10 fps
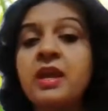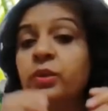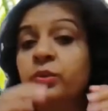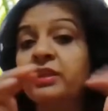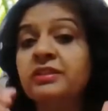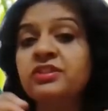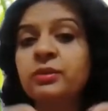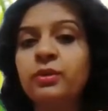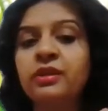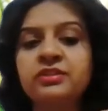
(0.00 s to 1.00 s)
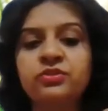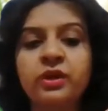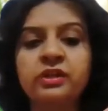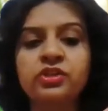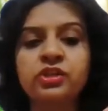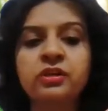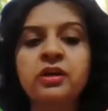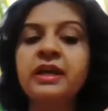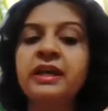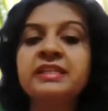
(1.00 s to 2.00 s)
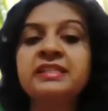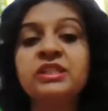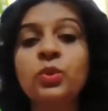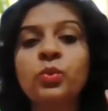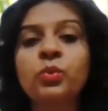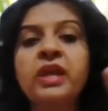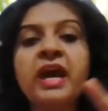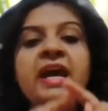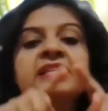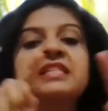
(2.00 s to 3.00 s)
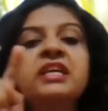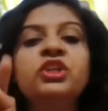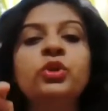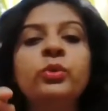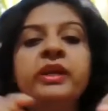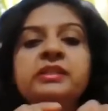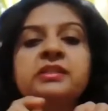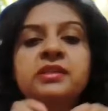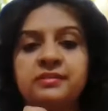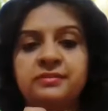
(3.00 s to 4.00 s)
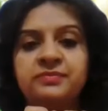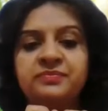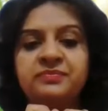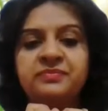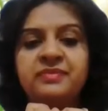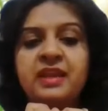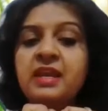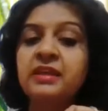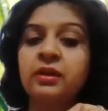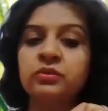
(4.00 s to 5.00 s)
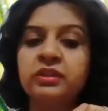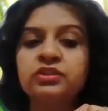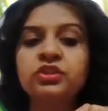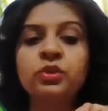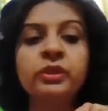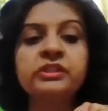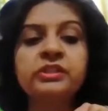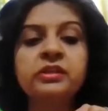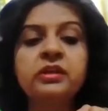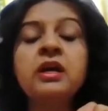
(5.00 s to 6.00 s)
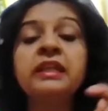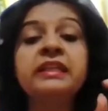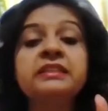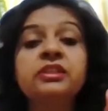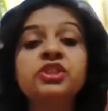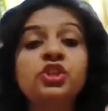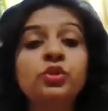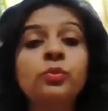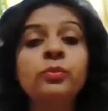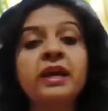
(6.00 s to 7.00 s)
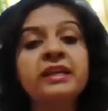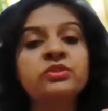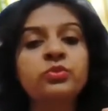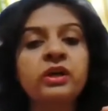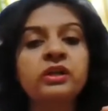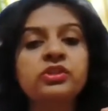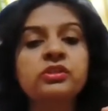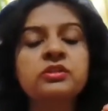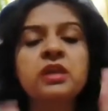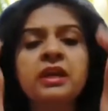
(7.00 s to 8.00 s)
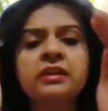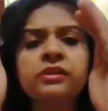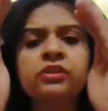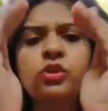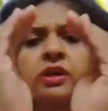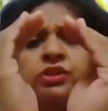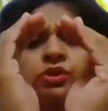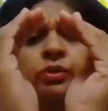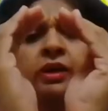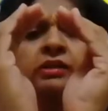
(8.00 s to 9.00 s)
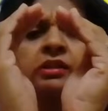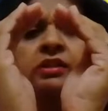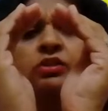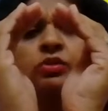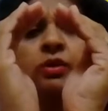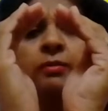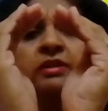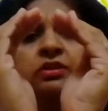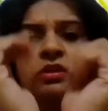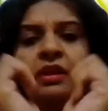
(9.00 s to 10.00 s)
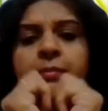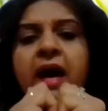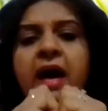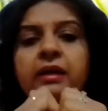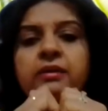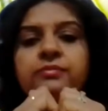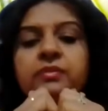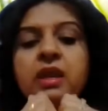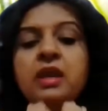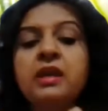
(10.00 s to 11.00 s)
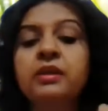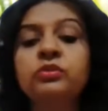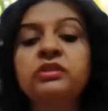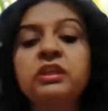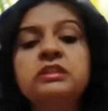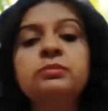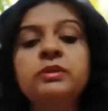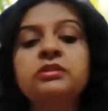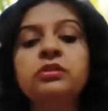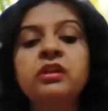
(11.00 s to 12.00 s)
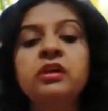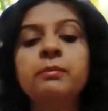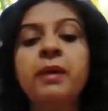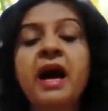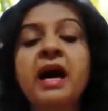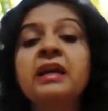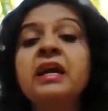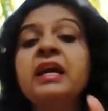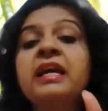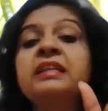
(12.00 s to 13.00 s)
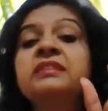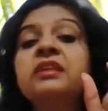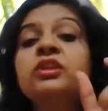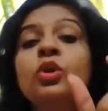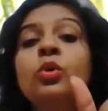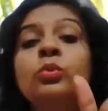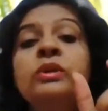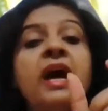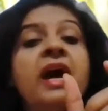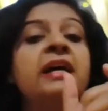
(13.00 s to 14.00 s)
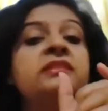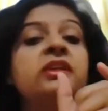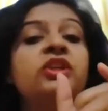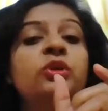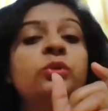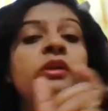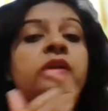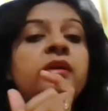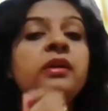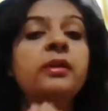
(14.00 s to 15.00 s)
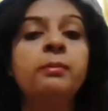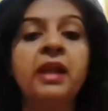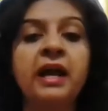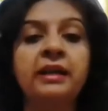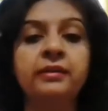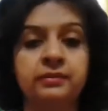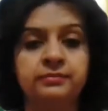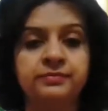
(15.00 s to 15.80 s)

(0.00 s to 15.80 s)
Now this tubular structure is known as ureter. Now this ureter, these are tube-like structures that join together into a muscular bag. Now this muscular bag is known as urinary bladder.